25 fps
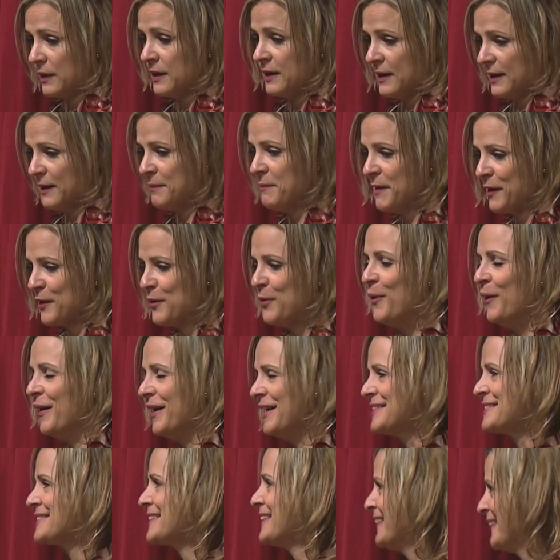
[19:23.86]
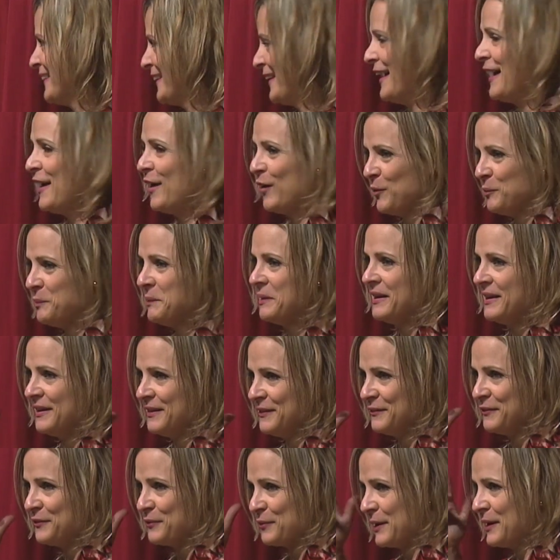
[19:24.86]
gimmick was help
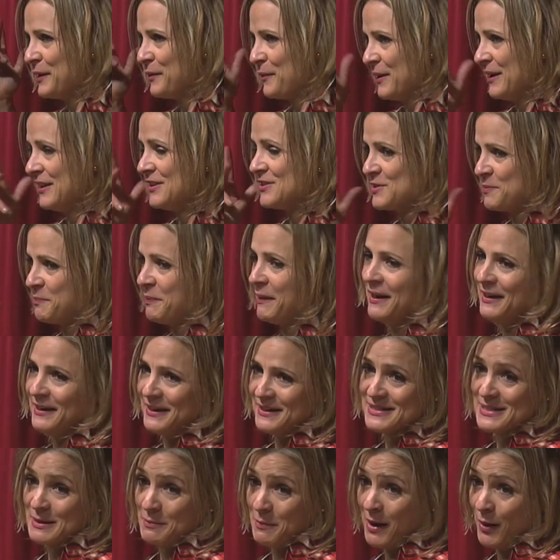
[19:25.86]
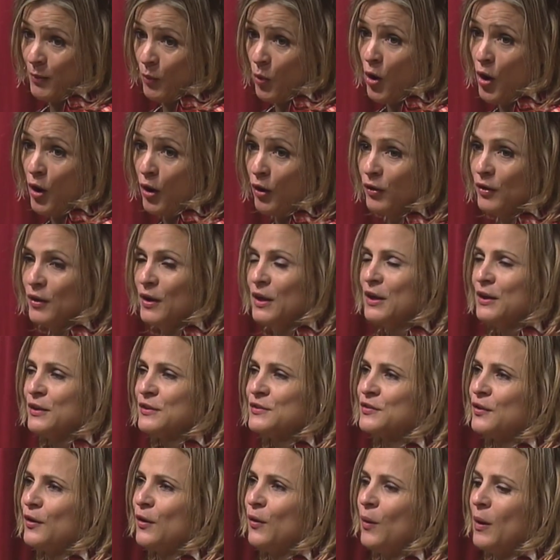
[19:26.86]
me rearrange the paintings on my wall.
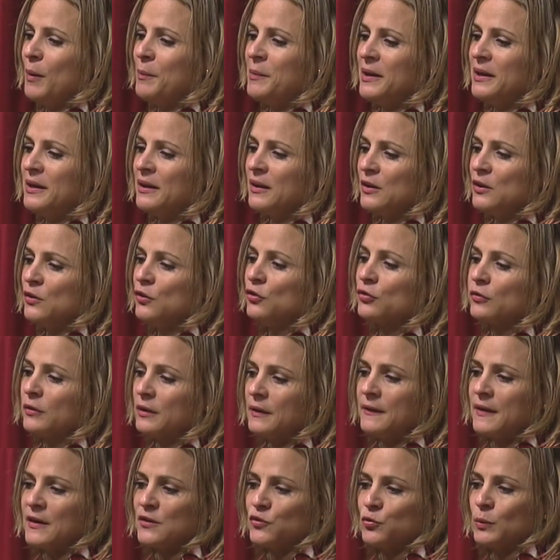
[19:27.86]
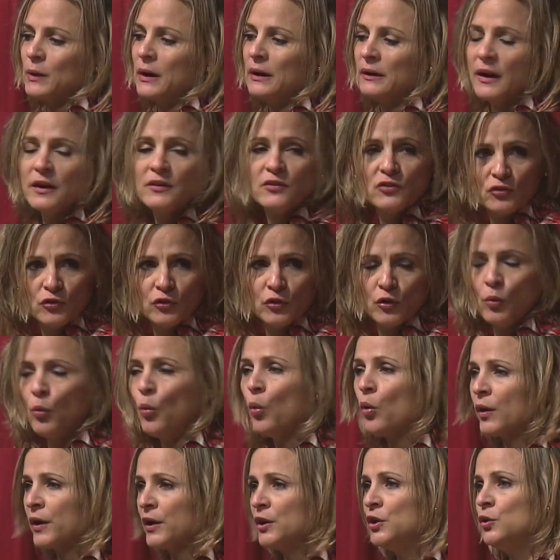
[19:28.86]
So I mean, usually that's what I like to do.
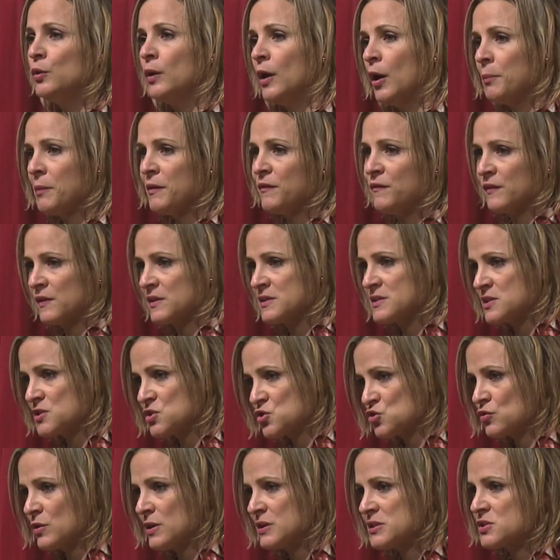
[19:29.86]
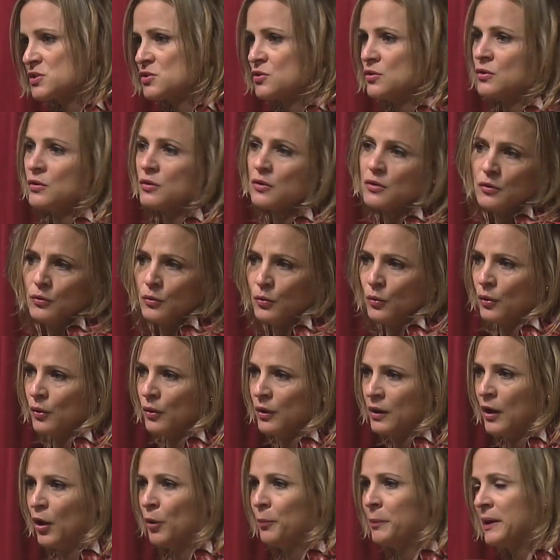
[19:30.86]
Or can you help me fix this dresser, or
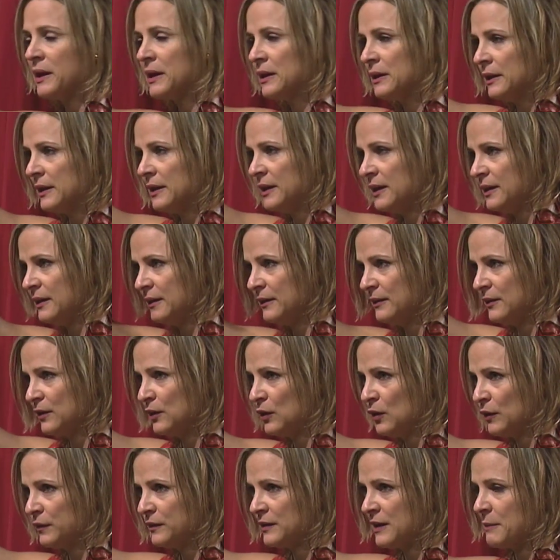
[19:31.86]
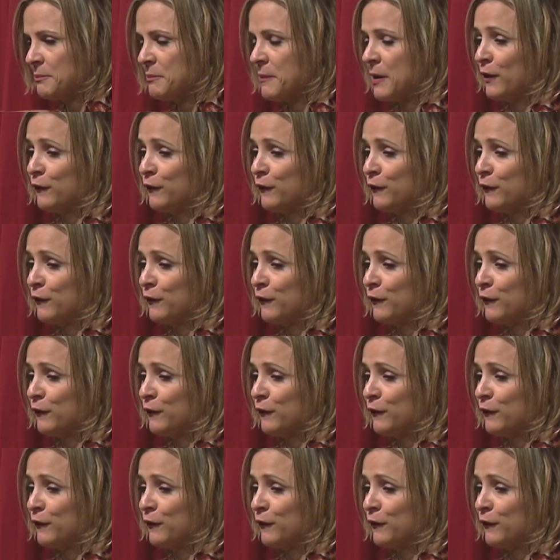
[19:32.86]
help me clean, the top of my